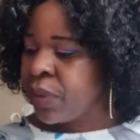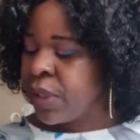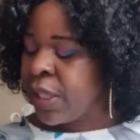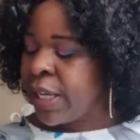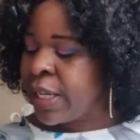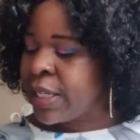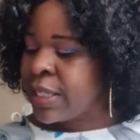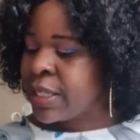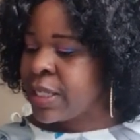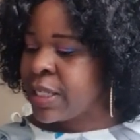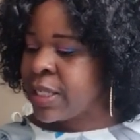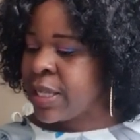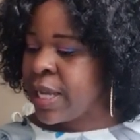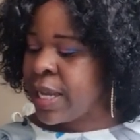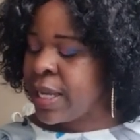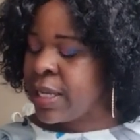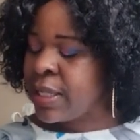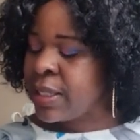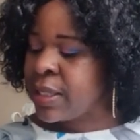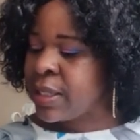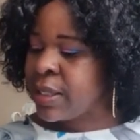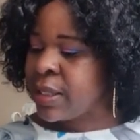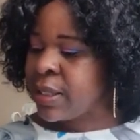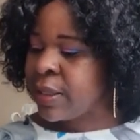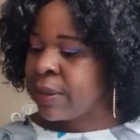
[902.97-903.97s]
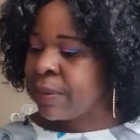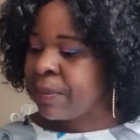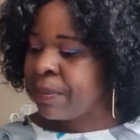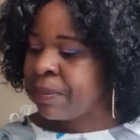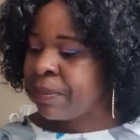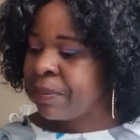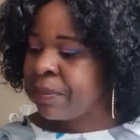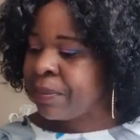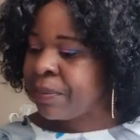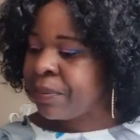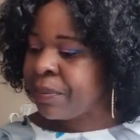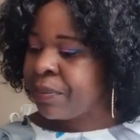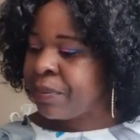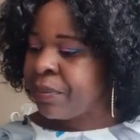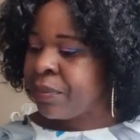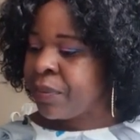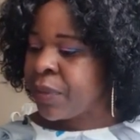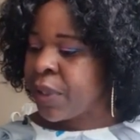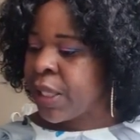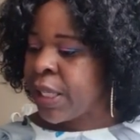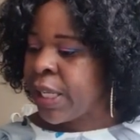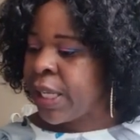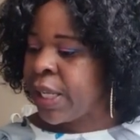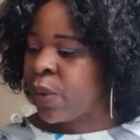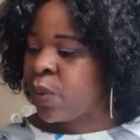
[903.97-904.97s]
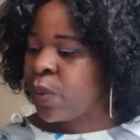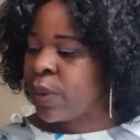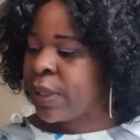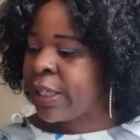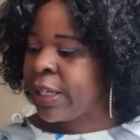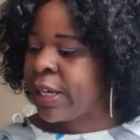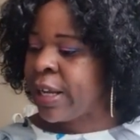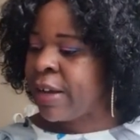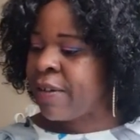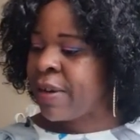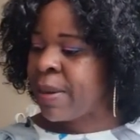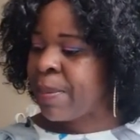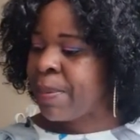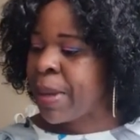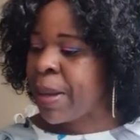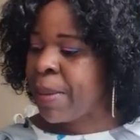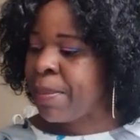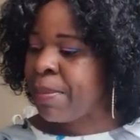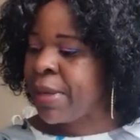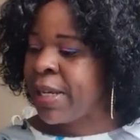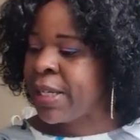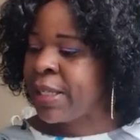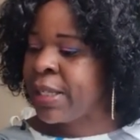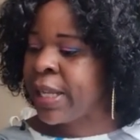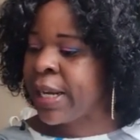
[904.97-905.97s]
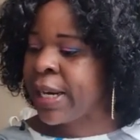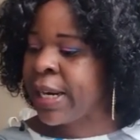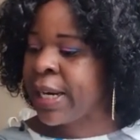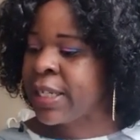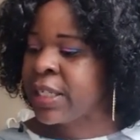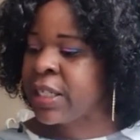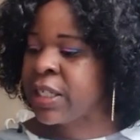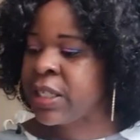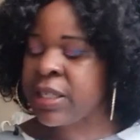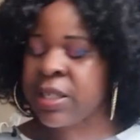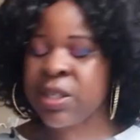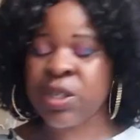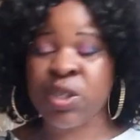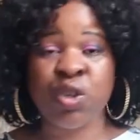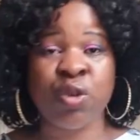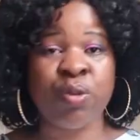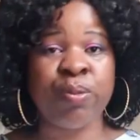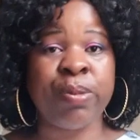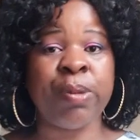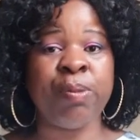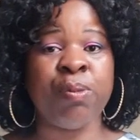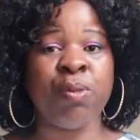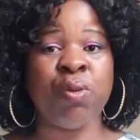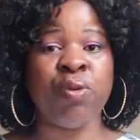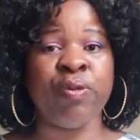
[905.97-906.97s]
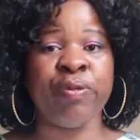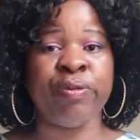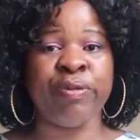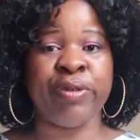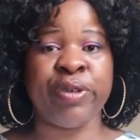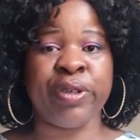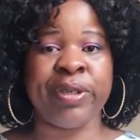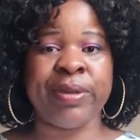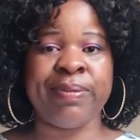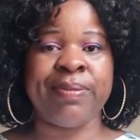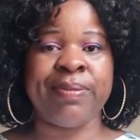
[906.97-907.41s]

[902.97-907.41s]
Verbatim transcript: it says, He will never permit the rushes to be moved.